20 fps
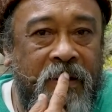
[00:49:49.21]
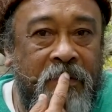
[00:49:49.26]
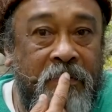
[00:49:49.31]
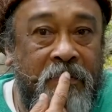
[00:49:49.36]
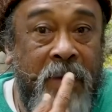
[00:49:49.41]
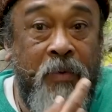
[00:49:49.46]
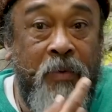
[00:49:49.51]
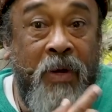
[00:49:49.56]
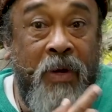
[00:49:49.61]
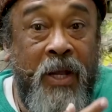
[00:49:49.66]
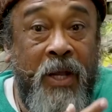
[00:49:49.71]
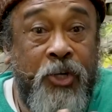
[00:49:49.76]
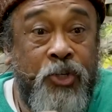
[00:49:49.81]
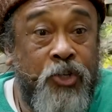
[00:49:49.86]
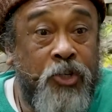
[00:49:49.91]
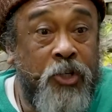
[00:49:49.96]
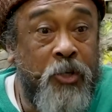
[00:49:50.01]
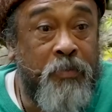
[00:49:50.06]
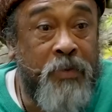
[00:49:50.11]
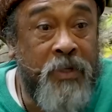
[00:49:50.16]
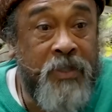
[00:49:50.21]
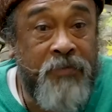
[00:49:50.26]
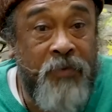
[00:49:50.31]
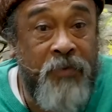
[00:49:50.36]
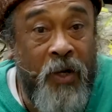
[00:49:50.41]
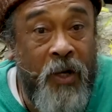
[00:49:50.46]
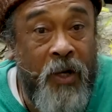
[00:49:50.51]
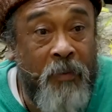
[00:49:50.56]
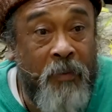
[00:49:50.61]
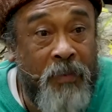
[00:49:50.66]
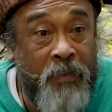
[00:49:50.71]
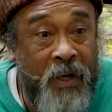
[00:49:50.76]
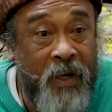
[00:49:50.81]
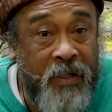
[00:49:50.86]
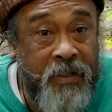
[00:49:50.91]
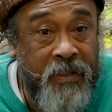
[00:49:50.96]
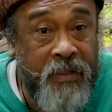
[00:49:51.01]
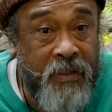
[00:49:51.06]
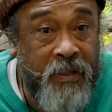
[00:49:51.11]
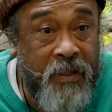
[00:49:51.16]
my relationship has fallen
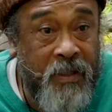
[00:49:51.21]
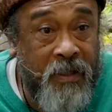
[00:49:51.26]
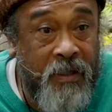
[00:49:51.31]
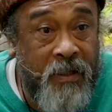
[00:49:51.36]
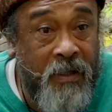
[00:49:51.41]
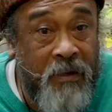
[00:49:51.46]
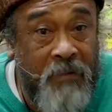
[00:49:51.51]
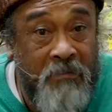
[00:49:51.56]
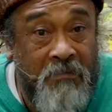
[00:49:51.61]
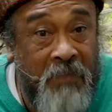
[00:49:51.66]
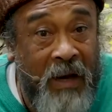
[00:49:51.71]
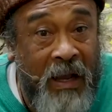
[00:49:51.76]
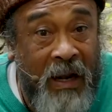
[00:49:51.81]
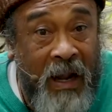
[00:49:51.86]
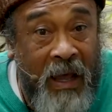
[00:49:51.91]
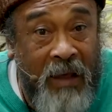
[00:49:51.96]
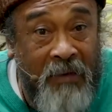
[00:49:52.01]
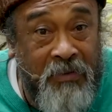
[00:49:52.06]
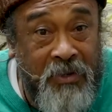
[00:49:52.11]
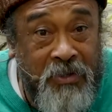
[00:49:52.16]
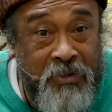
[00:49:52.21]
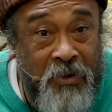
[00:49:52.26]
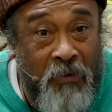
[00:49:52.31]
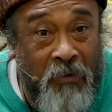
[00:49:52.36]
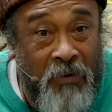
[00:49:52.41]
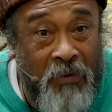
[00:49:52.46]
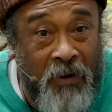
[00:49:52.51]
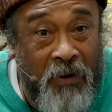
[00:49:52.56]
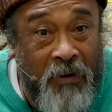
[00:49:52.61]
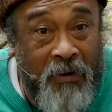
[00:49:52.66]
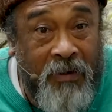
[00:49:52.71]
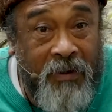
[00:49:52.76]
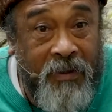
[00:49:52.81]
apart. My life is over.